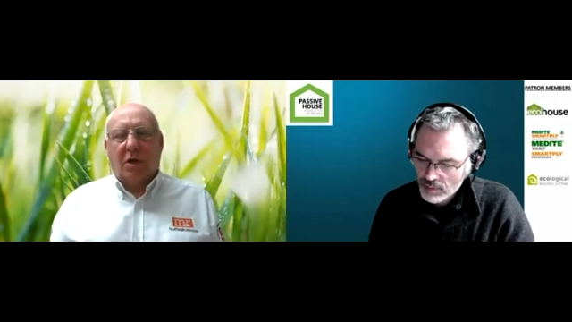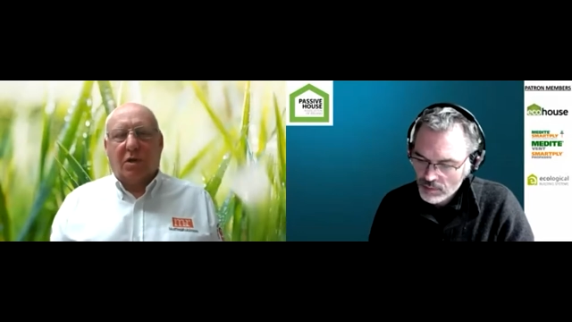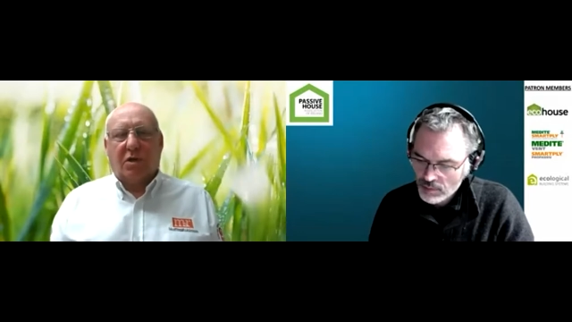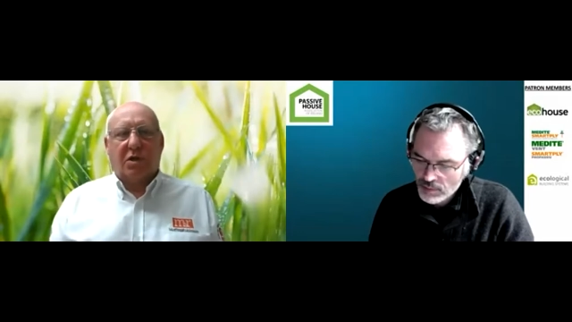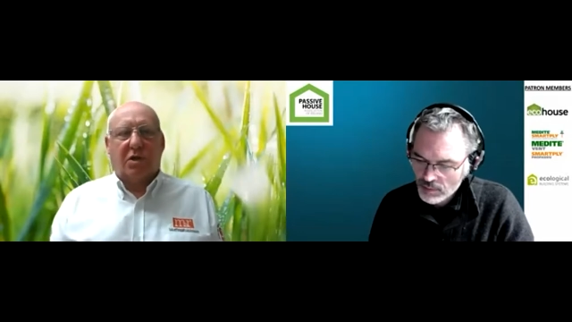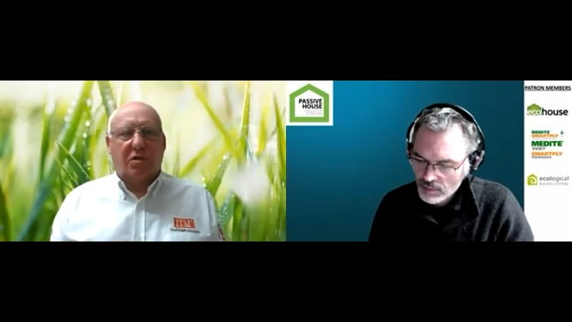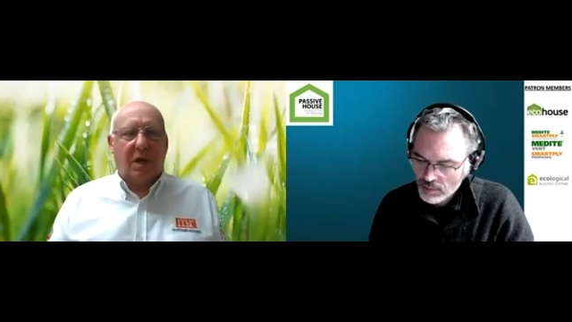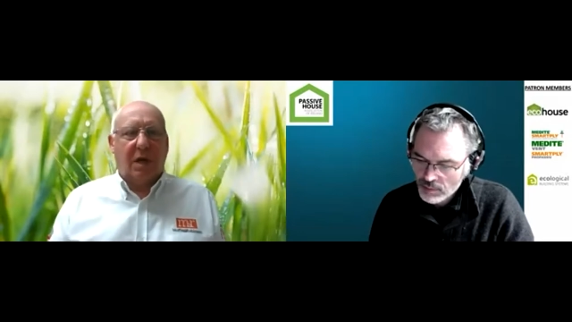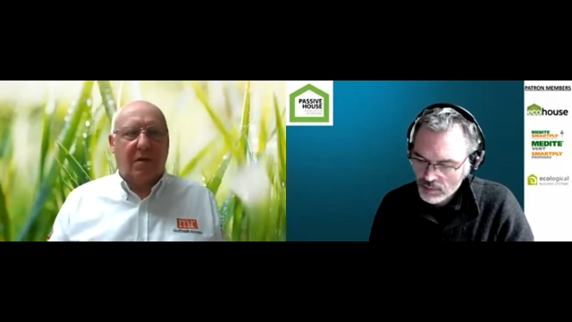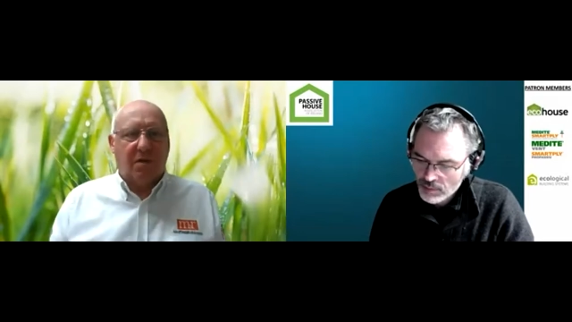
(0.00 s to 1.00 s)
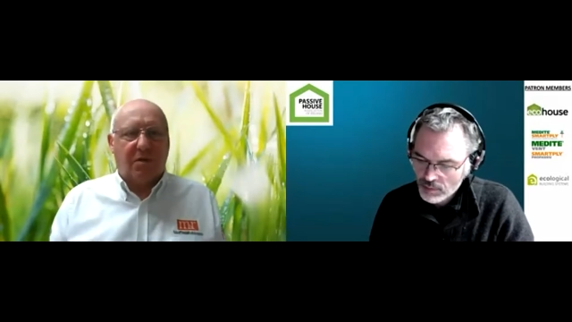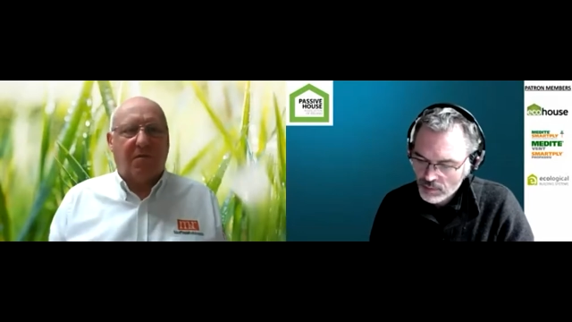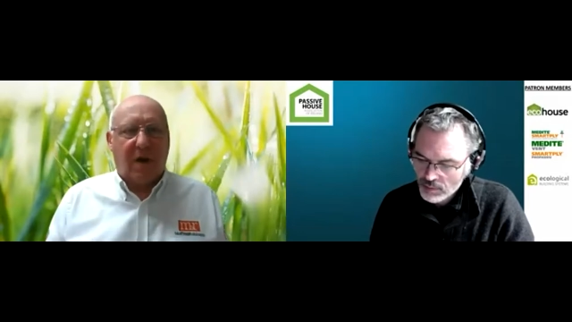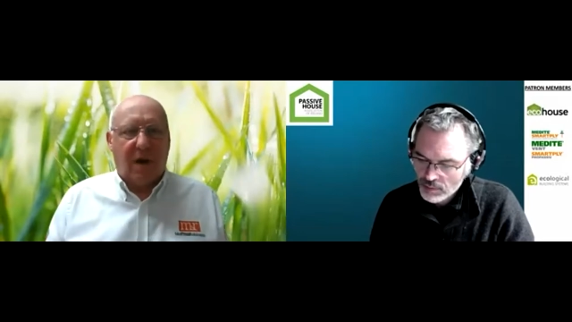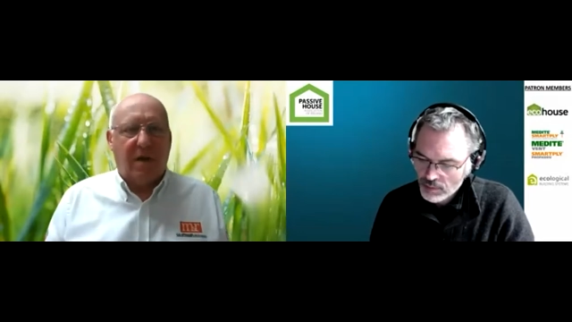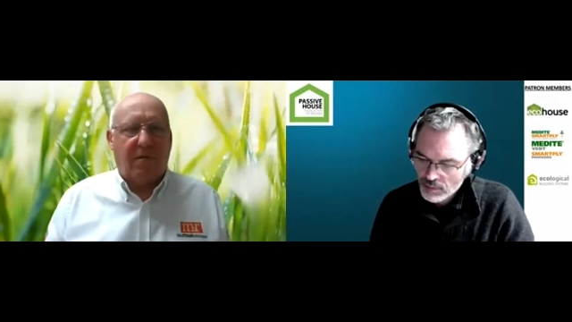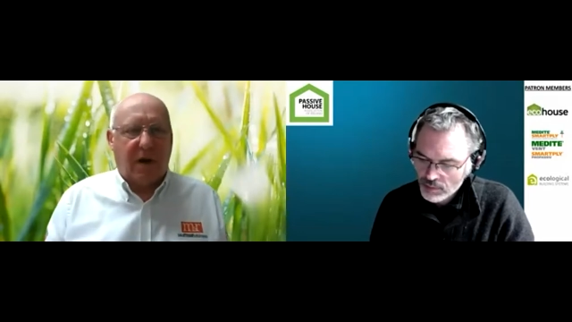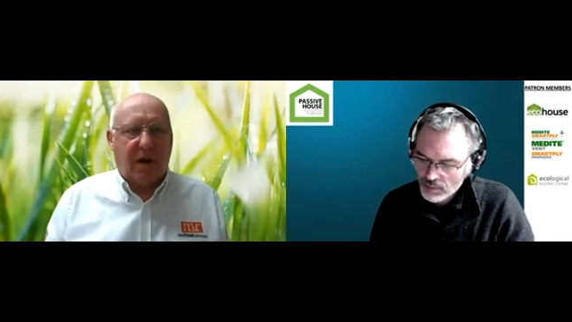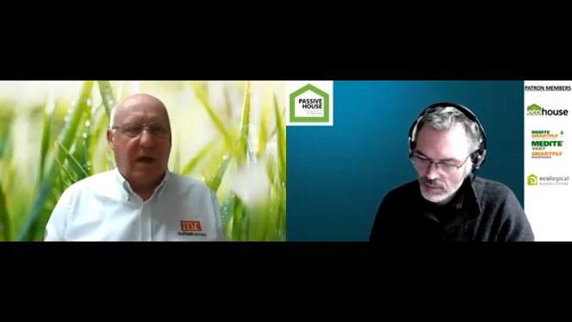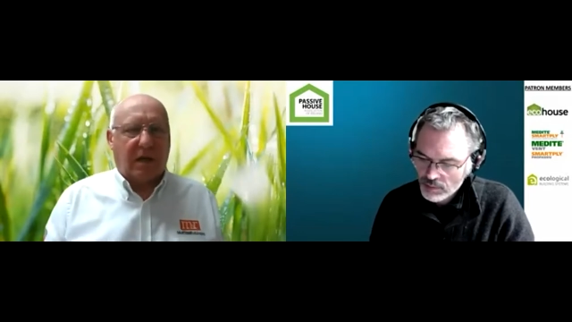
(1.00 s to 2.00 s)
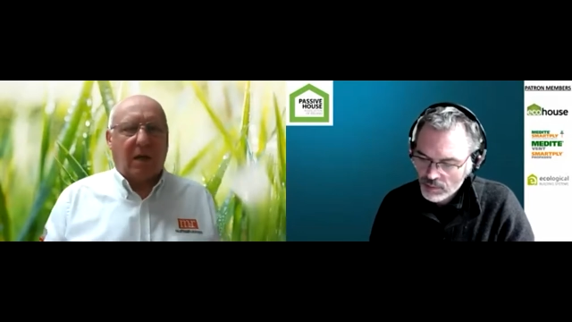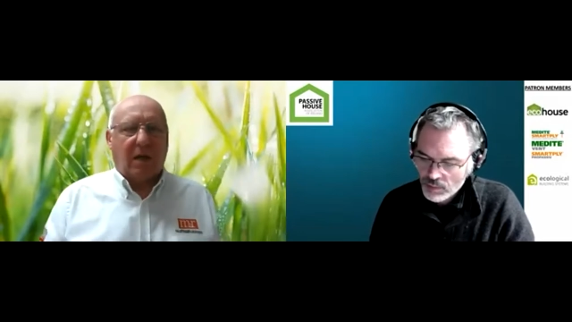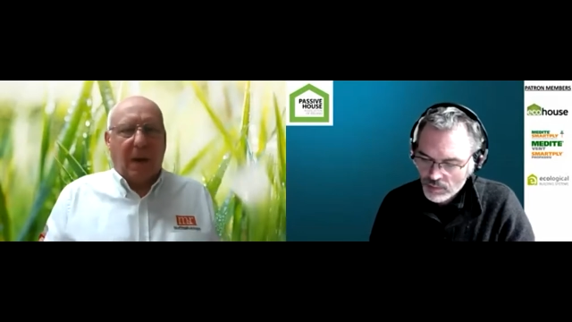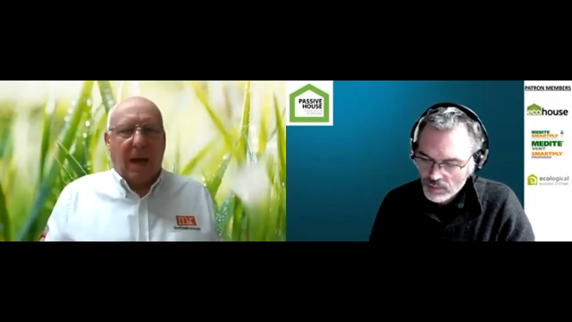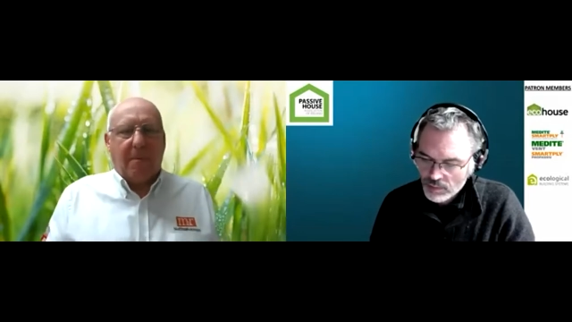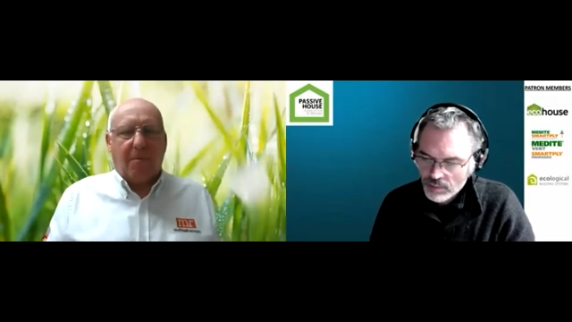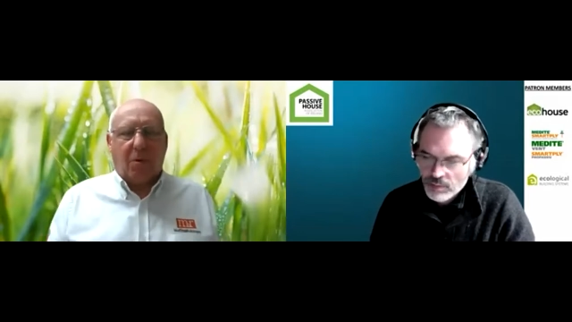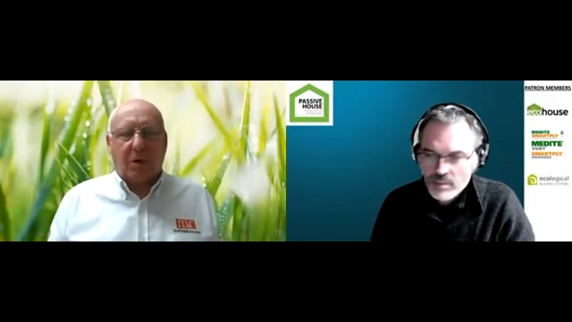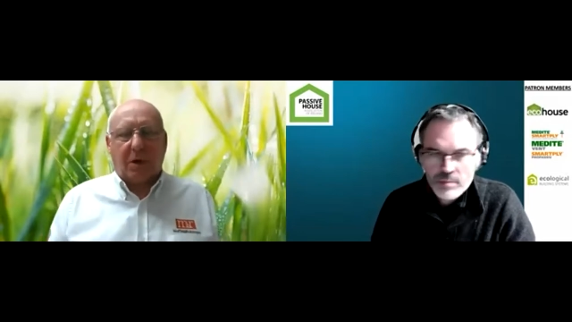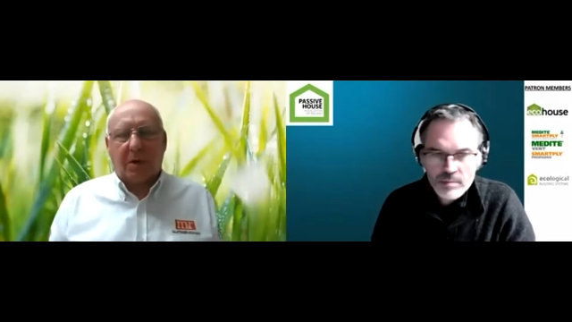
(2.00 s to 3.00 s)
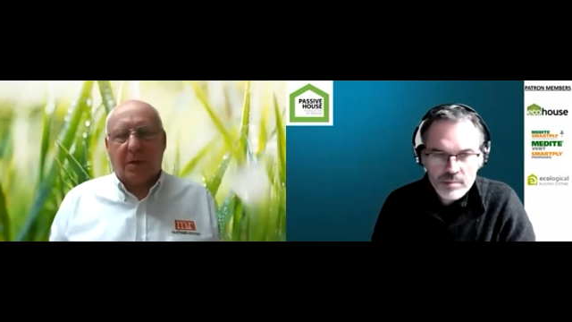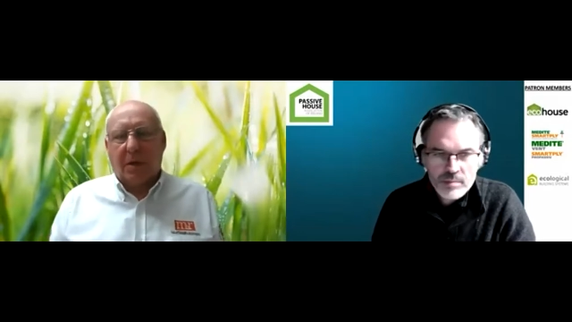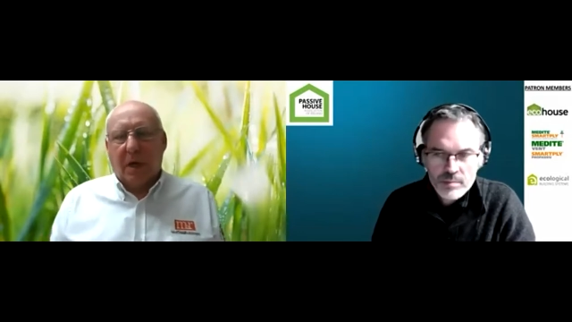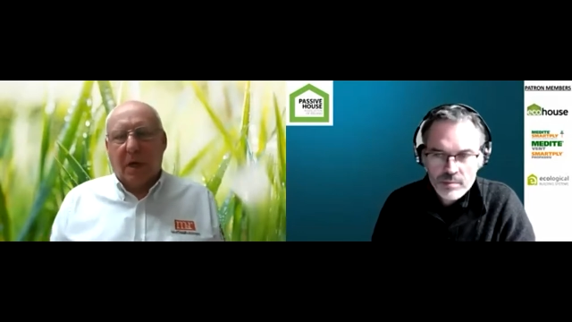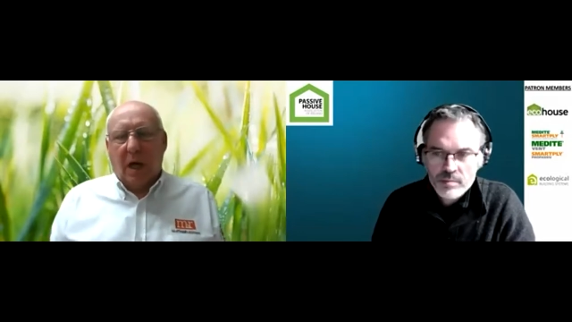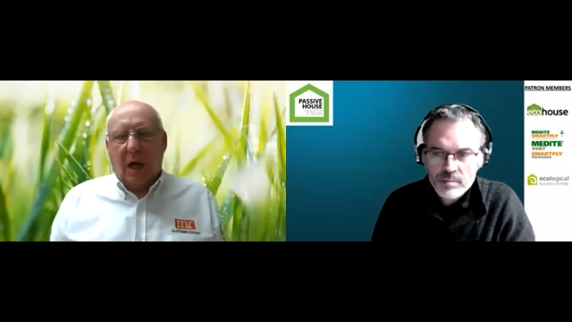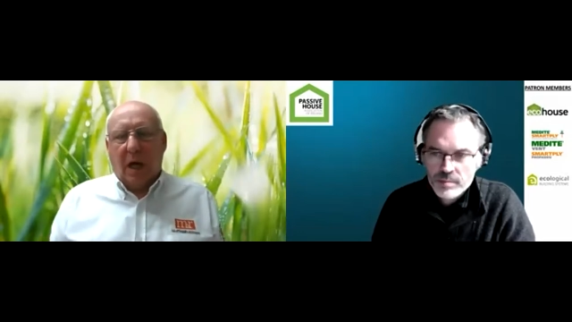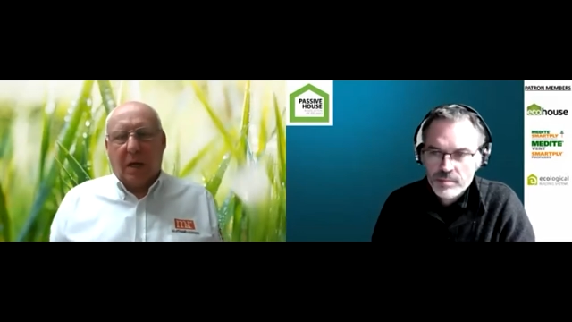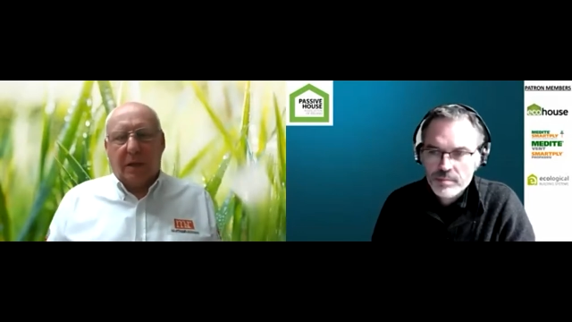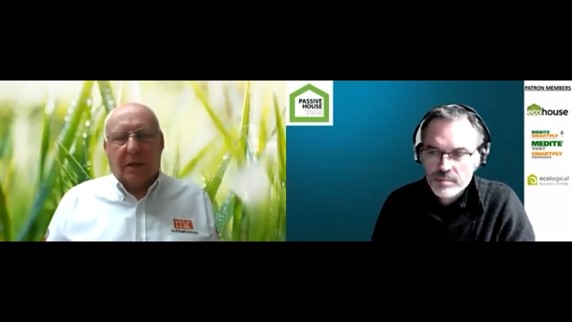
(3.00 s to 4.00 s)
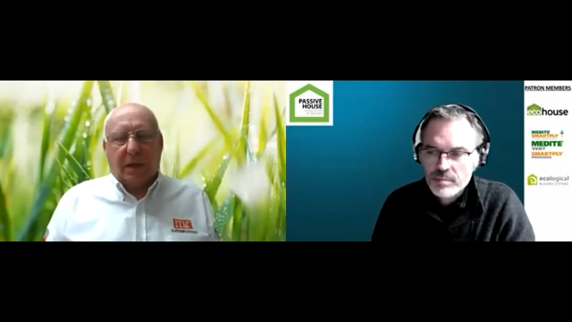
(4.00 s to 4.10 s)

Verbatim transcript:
Speaker 1: there's really there's very very little pipe work, and